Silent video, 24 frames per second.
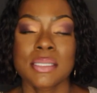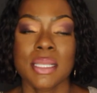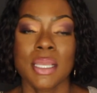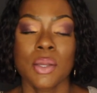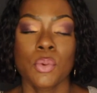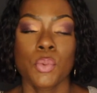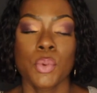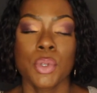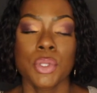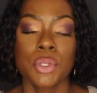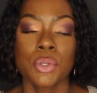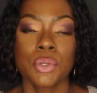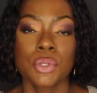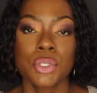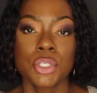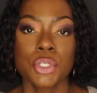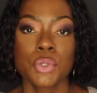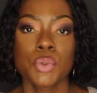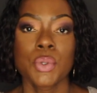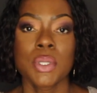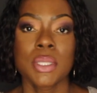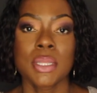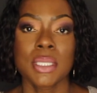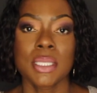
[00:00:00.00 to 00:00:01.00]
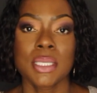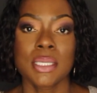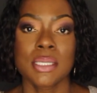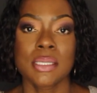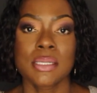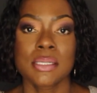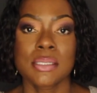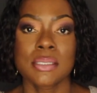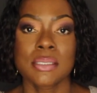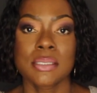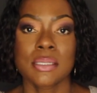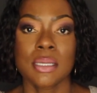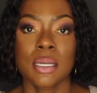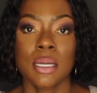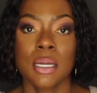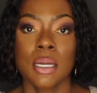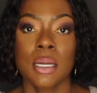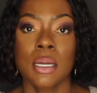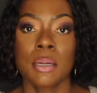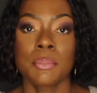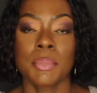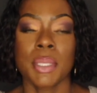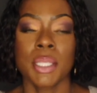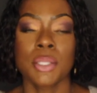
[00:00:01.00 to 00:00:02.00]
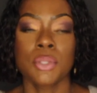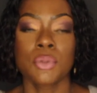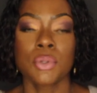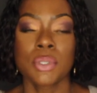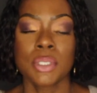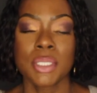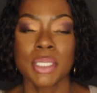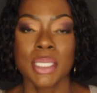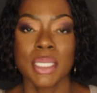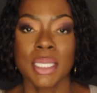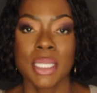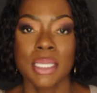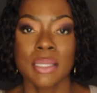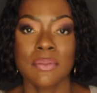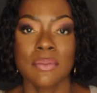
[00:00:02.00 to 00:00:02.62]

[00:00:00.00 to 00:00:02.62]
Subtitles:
that when you're doing this and you're looking at